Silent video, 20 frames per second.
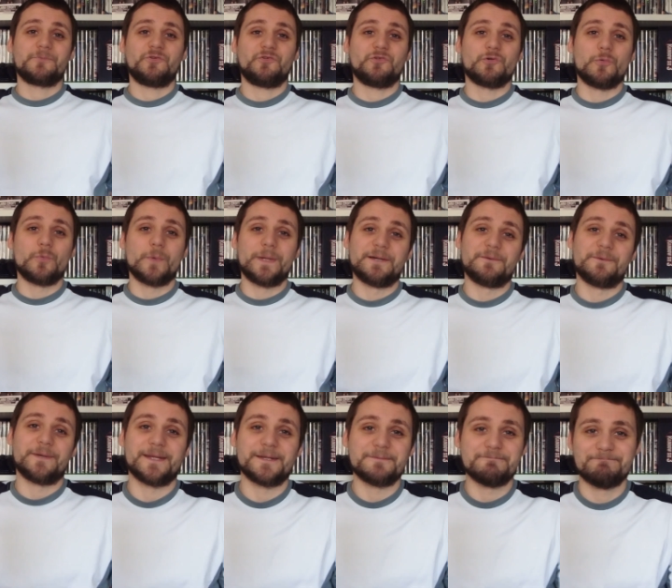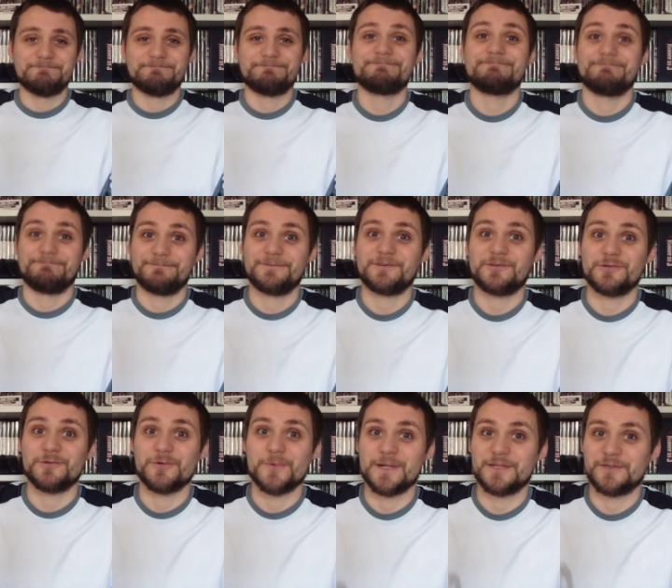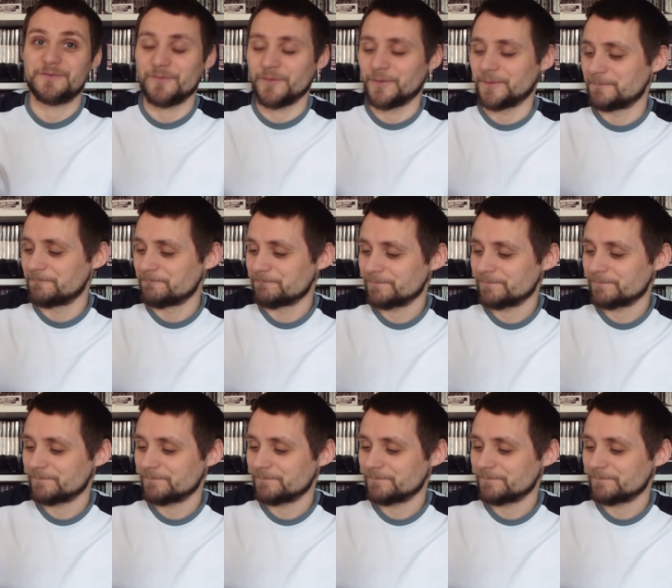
dual wielding, which is always fun.